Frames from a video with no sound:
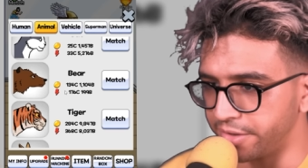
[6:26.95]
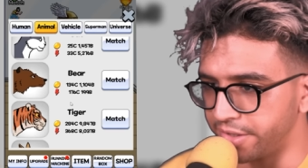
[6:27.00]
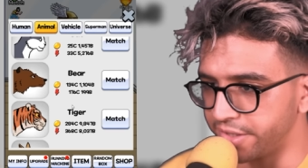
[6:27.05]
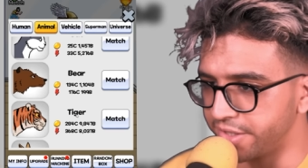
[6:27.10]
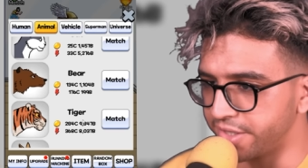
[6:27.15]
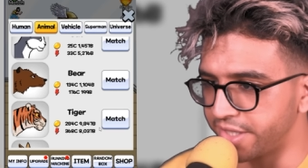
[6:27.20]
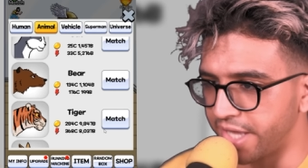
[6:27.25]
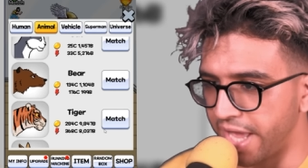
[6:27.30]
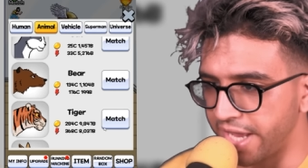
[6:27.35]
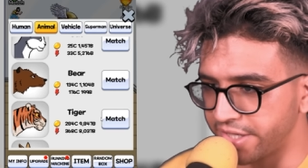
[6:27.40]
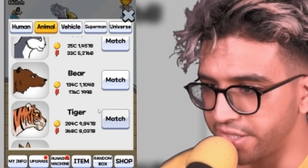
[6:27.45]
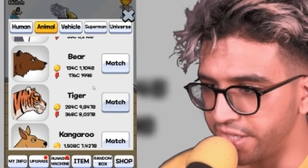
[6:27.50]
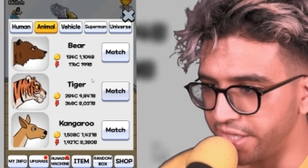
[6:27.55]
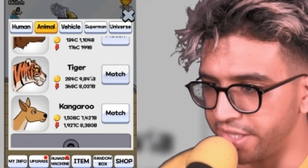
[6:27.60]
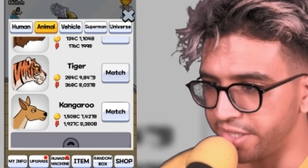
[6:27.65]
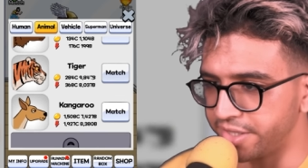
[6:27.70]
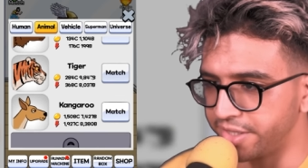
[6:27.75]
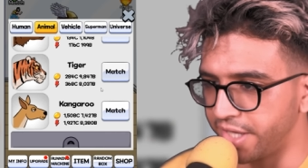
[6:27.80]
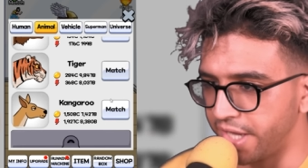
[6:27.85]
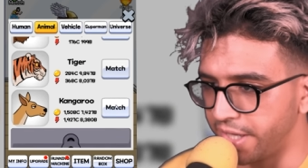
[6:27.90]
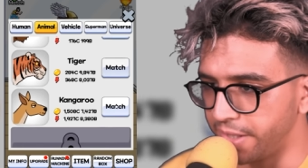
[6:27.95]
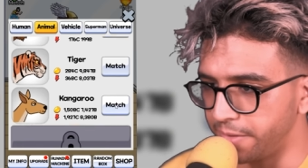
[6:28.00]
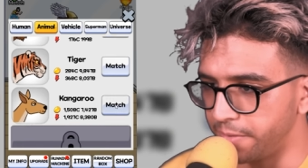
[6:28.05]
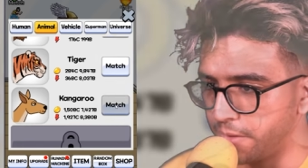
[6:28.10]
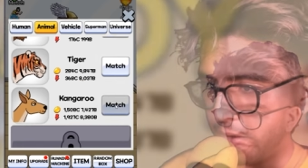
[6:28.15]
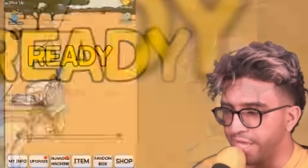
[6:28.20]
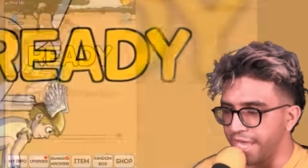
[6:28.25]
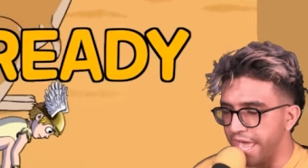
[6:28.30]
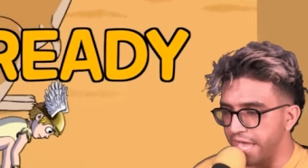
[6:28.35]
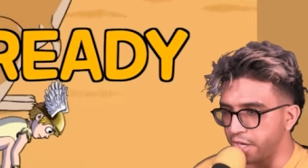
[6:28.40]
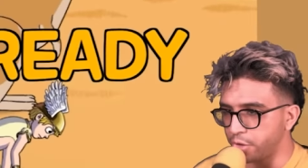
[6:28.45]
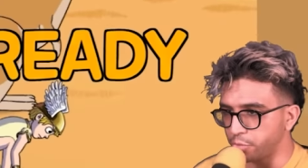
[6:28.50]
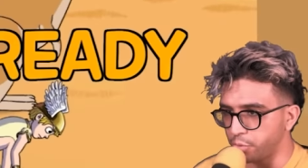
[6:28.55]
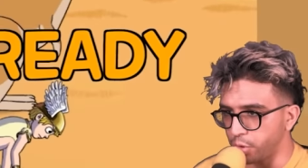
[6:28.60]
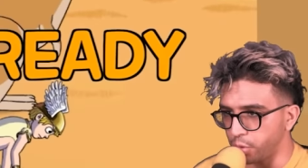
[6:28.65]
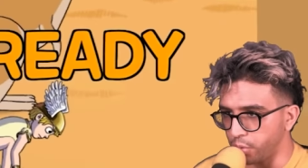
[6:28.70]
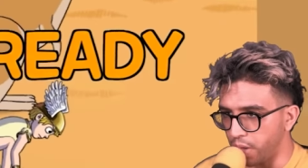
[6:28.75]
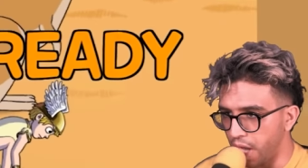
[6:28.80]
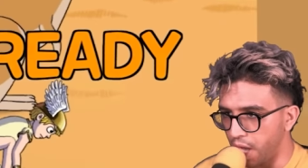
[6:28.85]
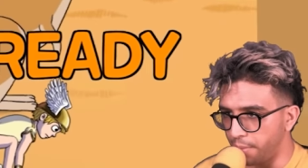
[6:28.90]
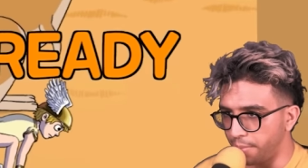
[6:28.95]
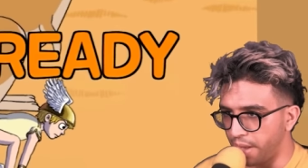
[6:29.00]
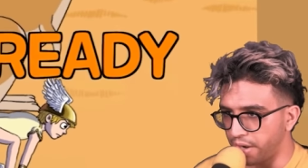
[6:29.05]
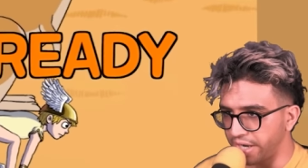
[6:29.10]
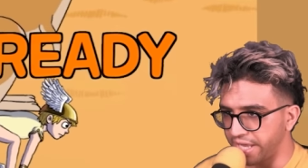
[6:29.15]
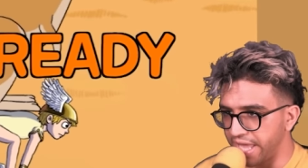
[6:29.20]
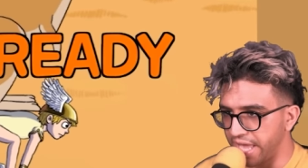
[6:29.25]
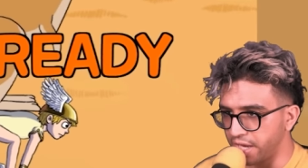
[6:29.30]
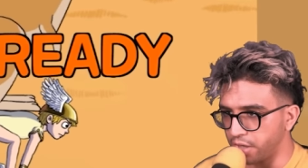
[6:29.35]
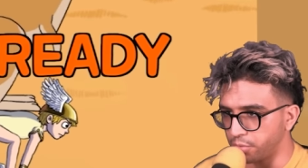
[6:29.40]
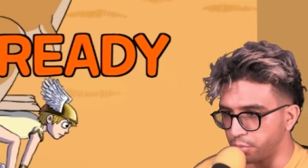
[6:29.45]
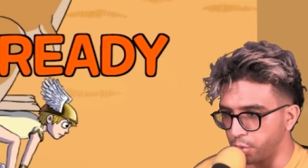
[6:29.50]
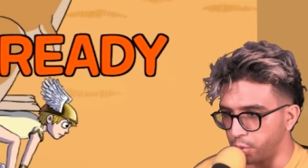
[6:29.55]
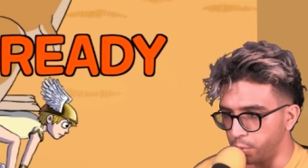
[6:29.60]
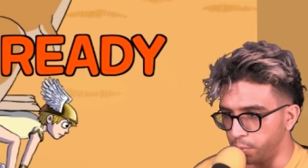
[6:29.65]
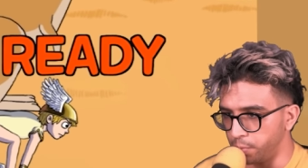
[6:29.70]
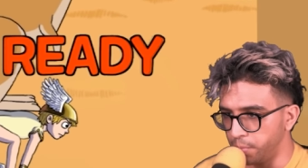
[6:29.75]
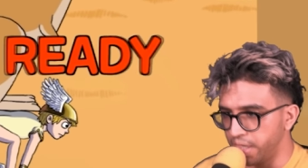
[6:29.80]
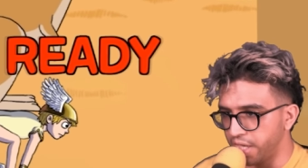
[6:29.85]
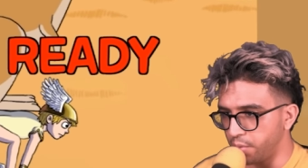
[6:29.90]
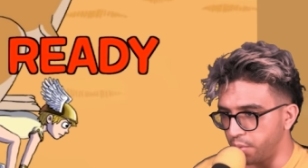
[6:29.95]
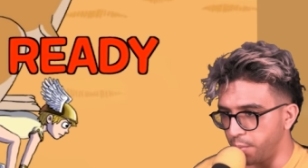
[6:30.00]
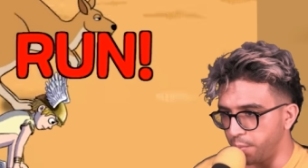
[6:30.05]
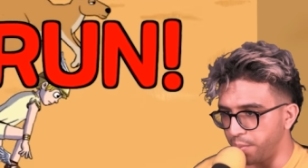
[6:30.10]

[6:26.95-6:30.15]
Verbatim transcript: This is actually insane. Kangaroo. How about a kangaroo? Can we